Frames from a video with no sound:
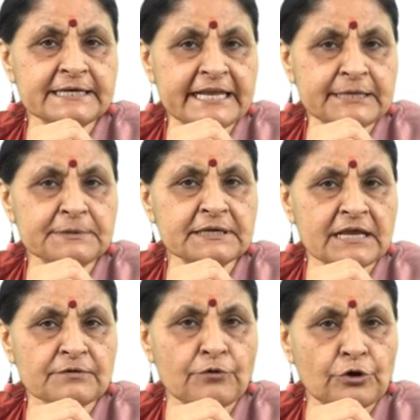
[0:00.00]
dynamic
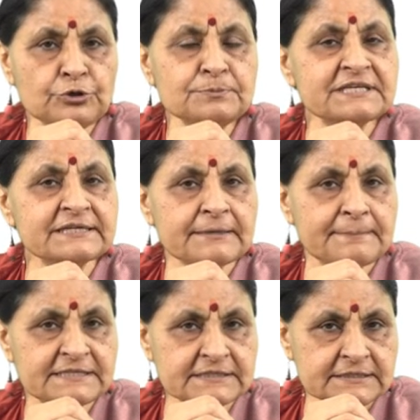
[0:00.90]
lung volumes and
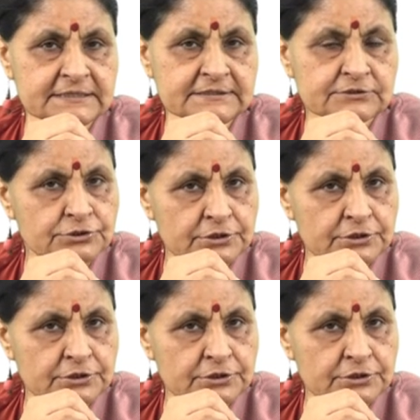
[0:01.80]
capacities.